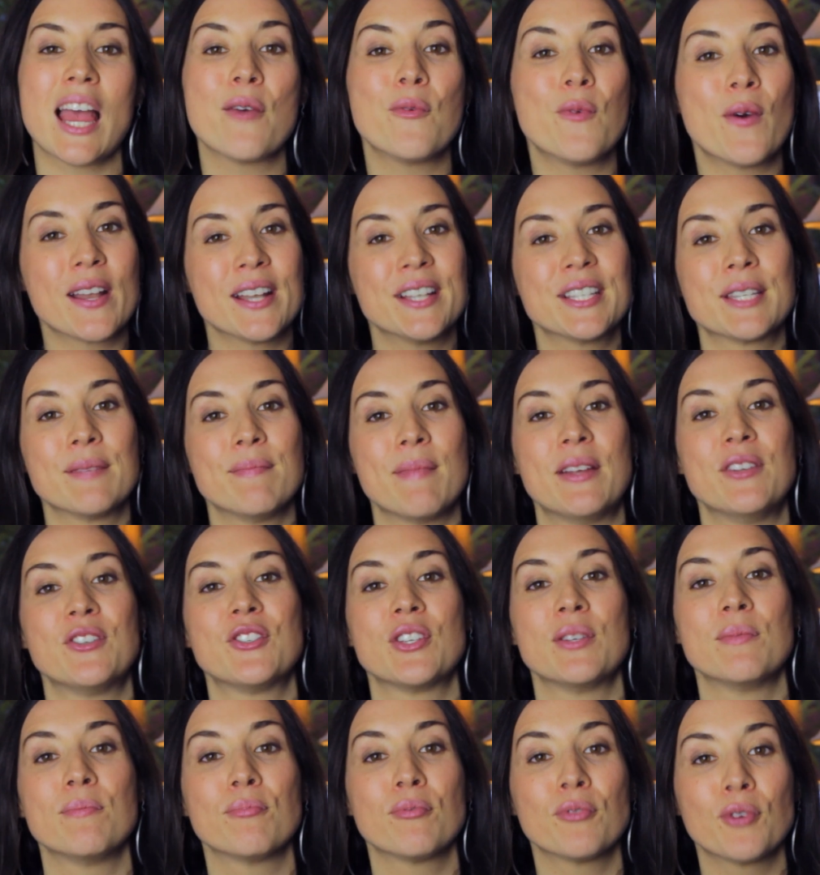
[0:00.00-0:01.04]
I wanted to
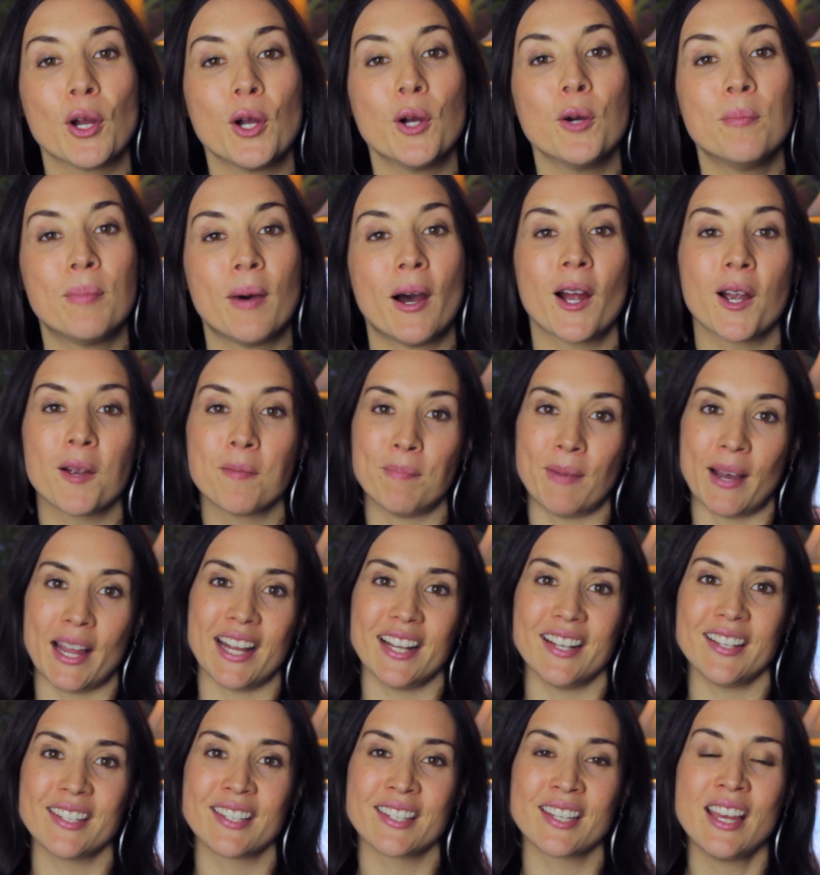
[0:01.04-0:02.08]
mention ProBar
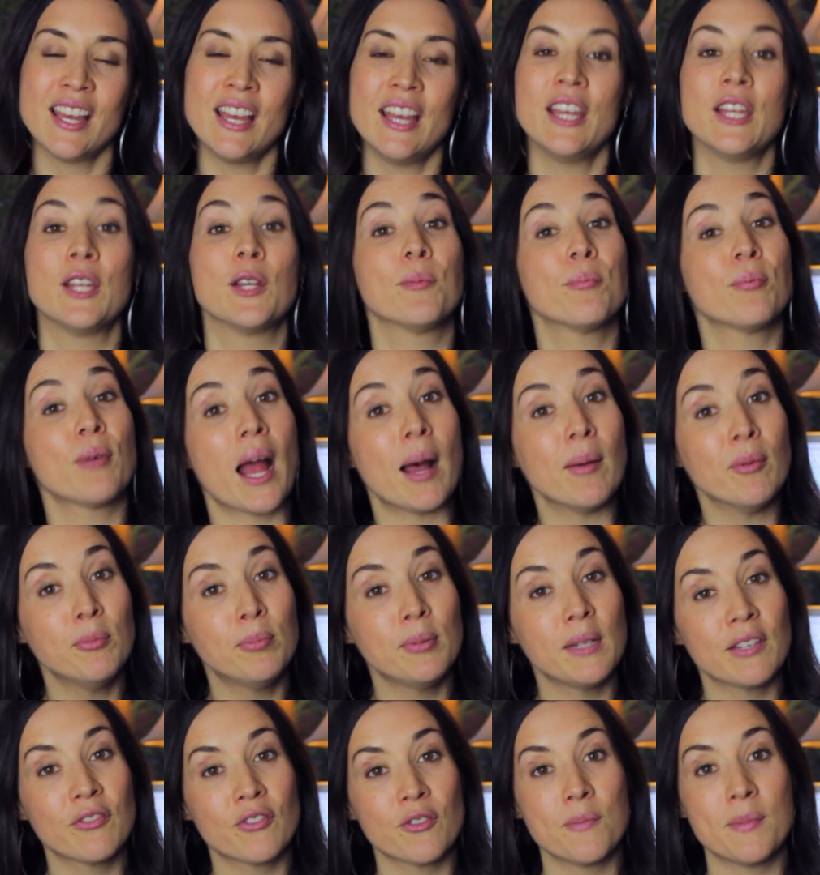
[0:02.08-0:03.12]
Bites. You're
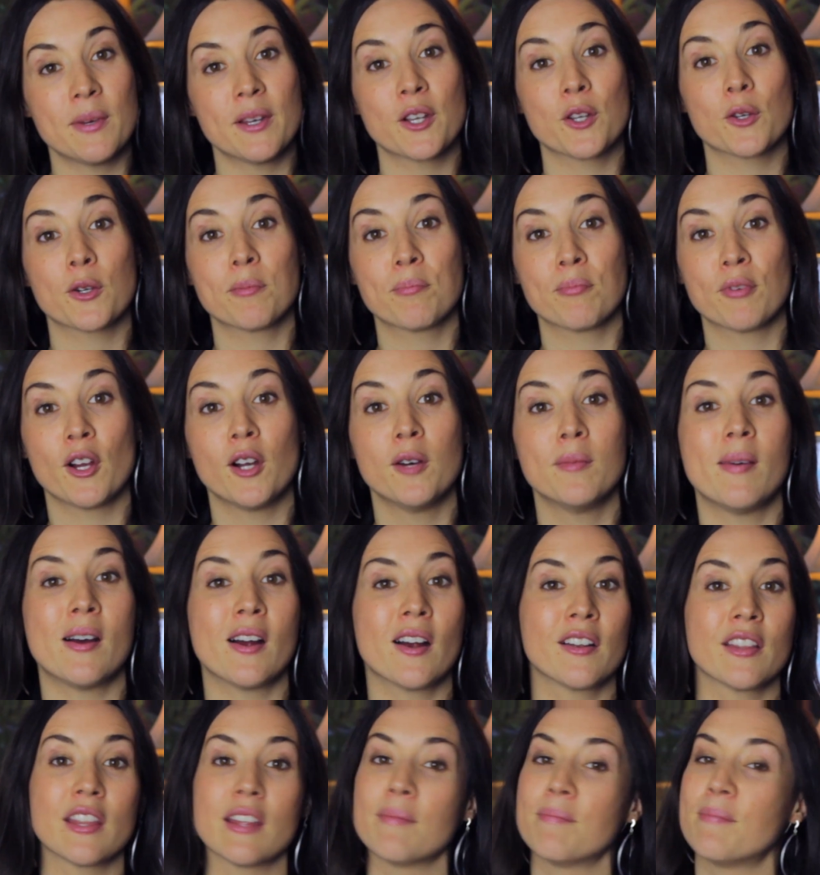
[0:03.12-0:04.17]
probably familiar with
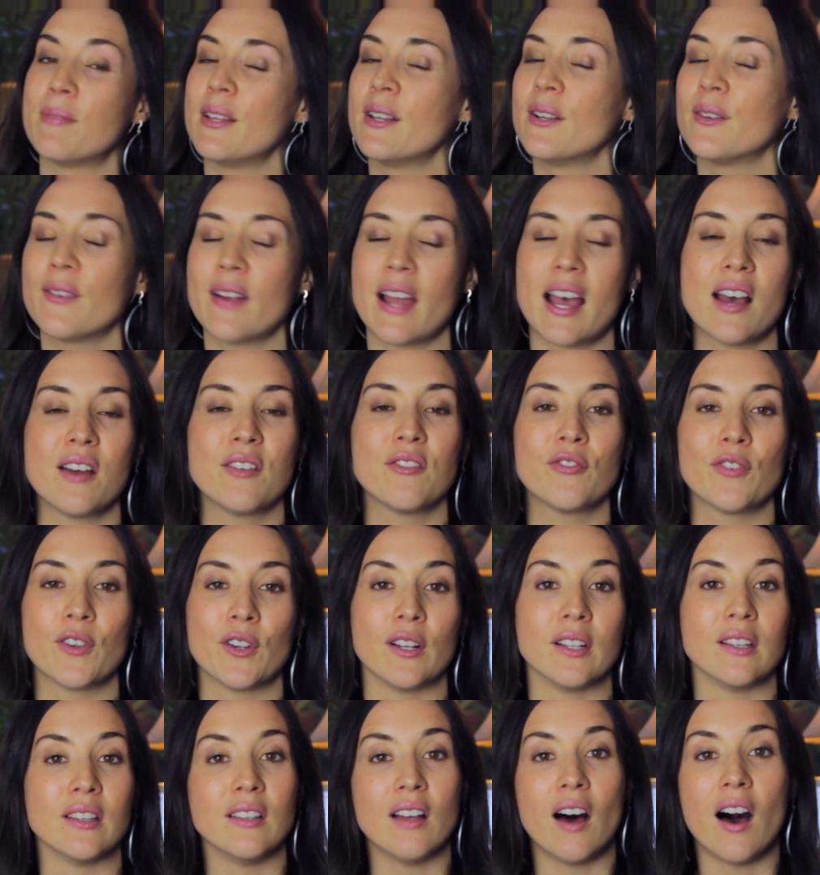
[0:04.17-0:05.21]
ProBar. They've been around for
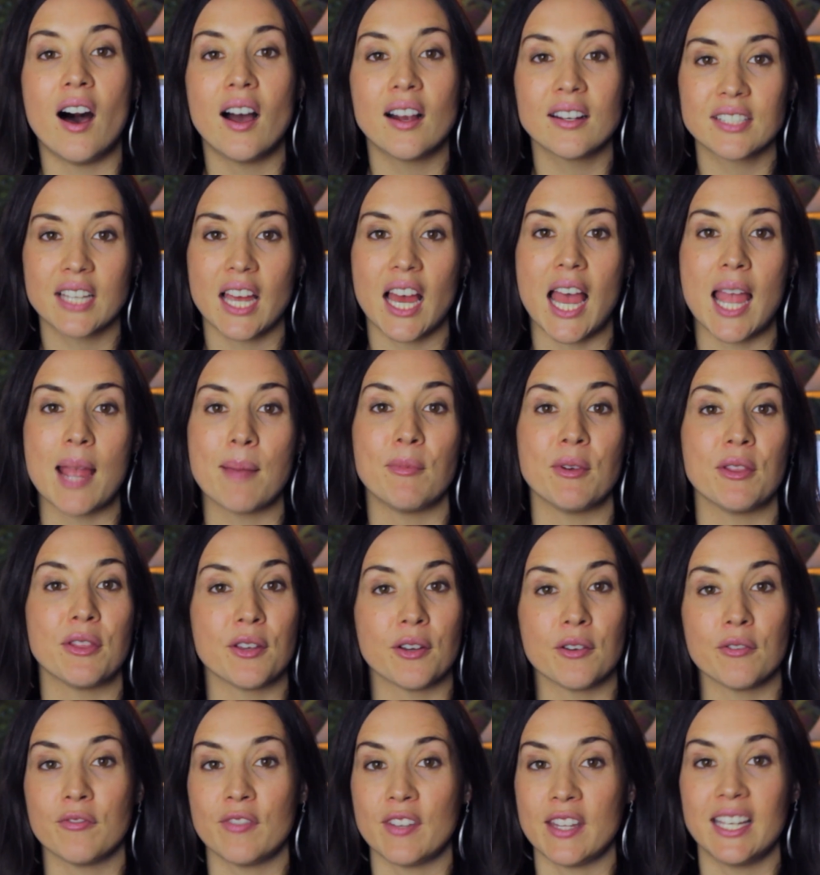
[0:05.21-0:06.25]
a long time with
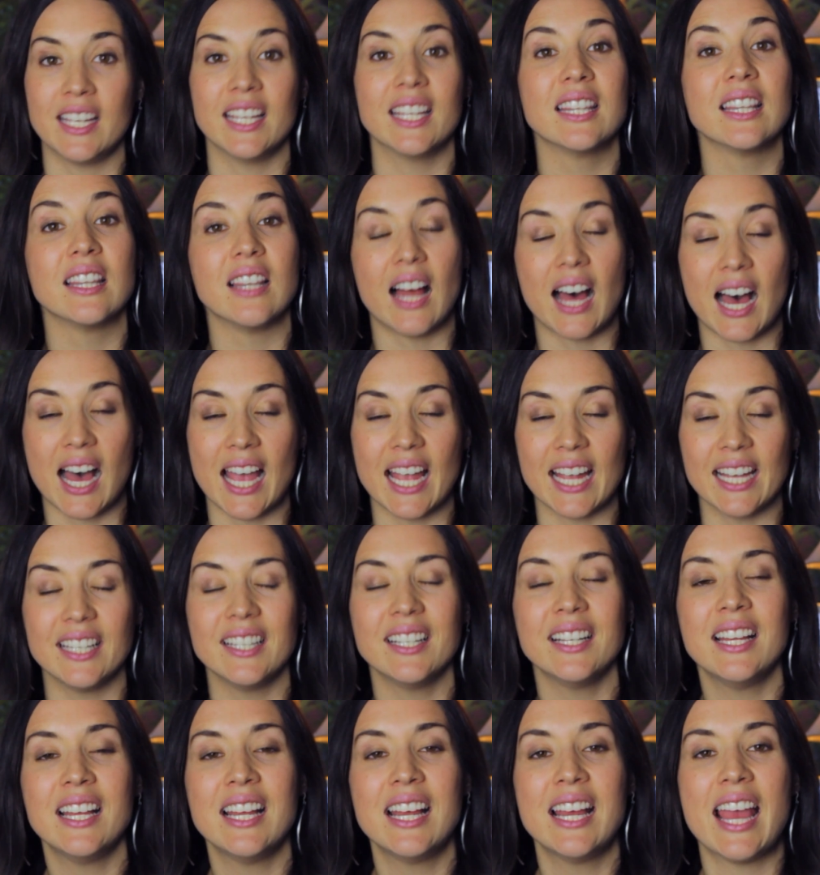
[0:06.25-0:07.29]
their vegan
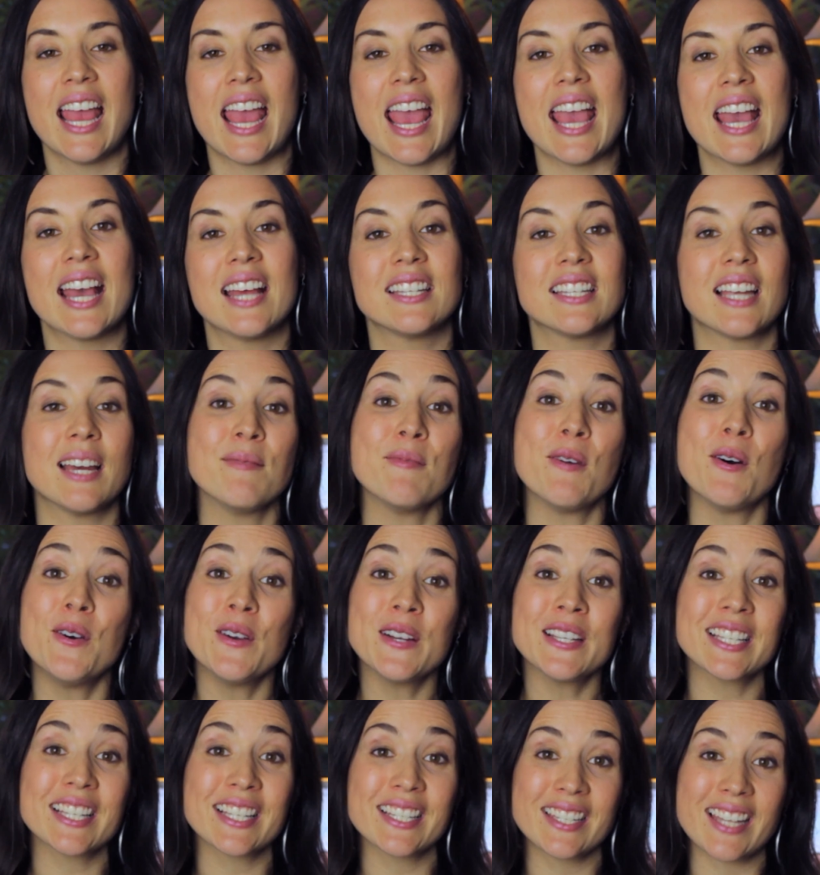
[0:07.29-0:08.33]
line, and I'm
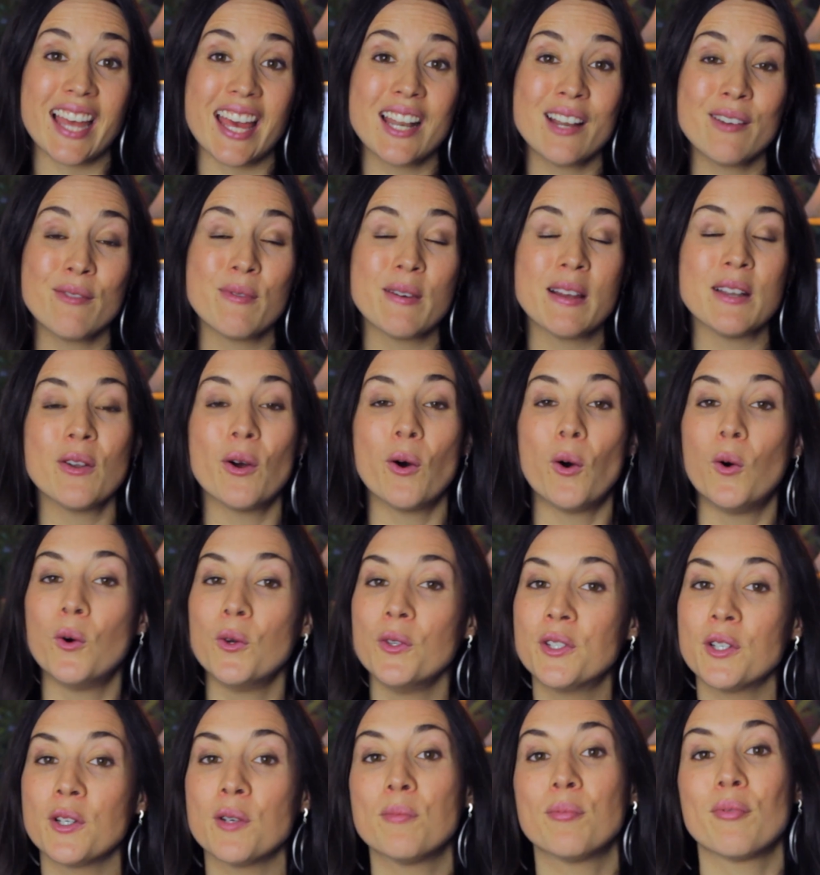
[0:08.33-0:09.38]
always excited when
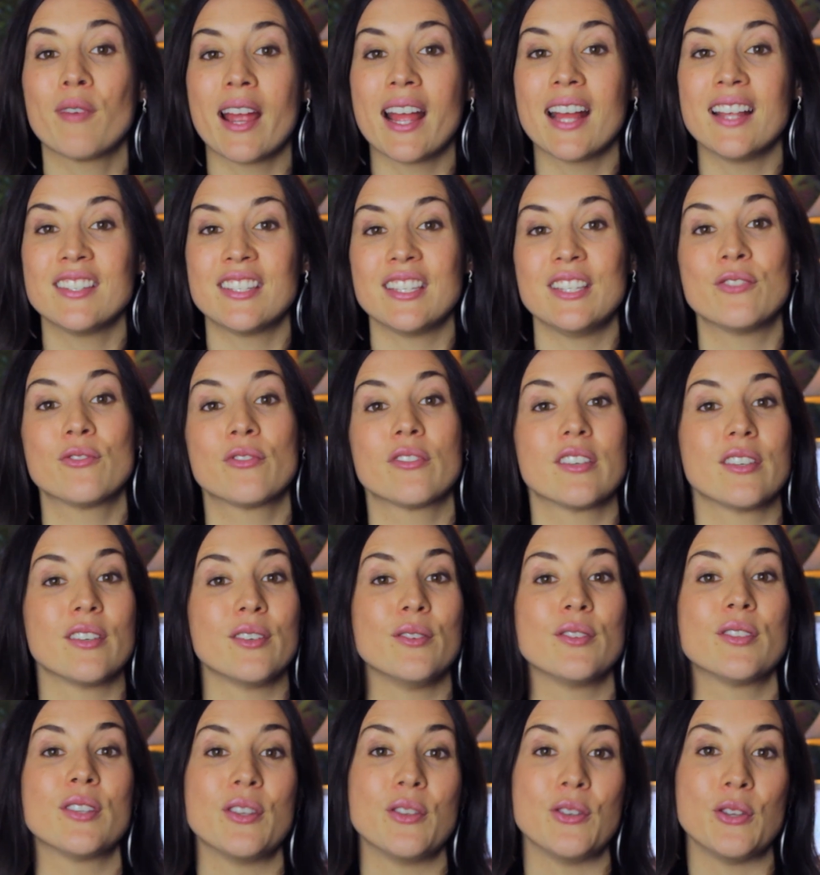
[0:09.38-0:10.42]
older brands
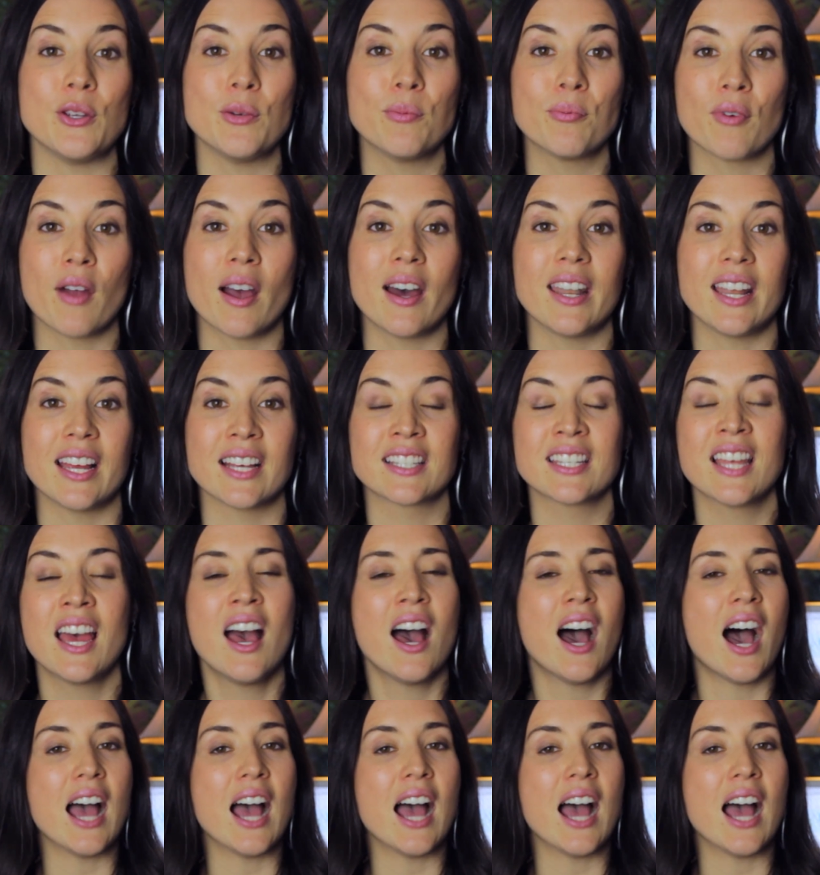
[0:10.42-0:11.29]
introduce new products.